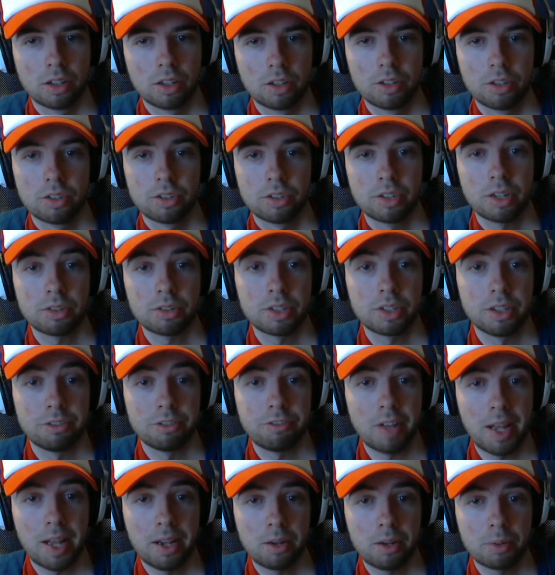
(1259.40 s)
So also
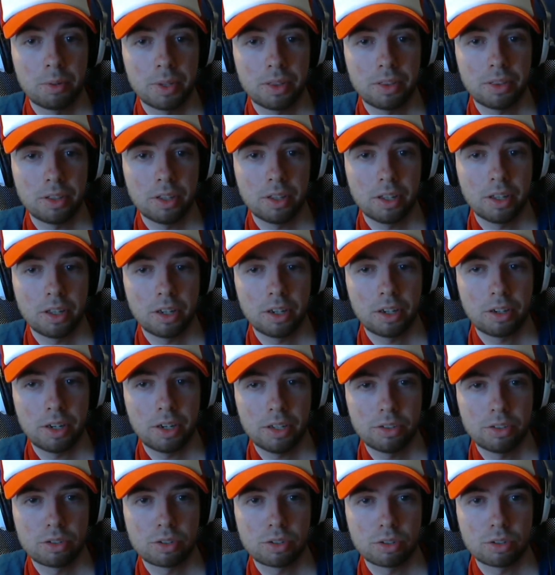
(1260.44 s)
flank with uh,
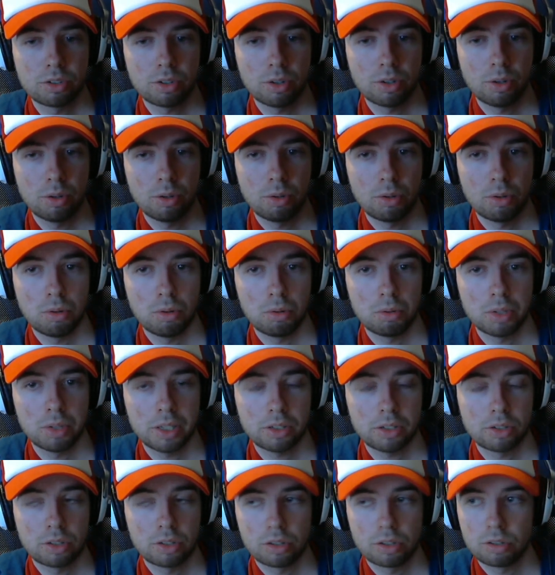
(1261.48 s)
crits, so
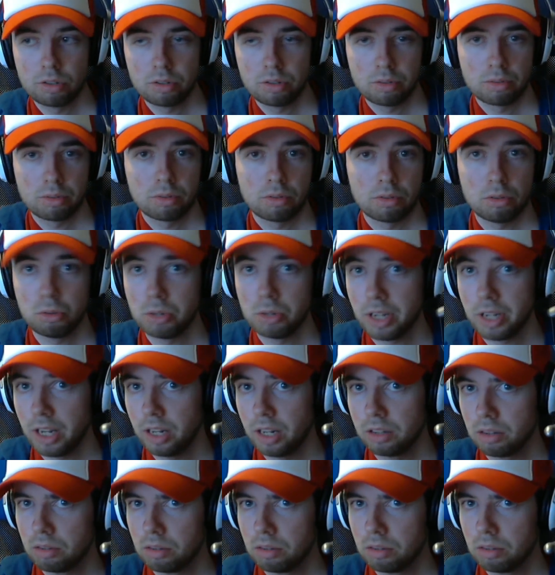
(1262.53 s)
let's look at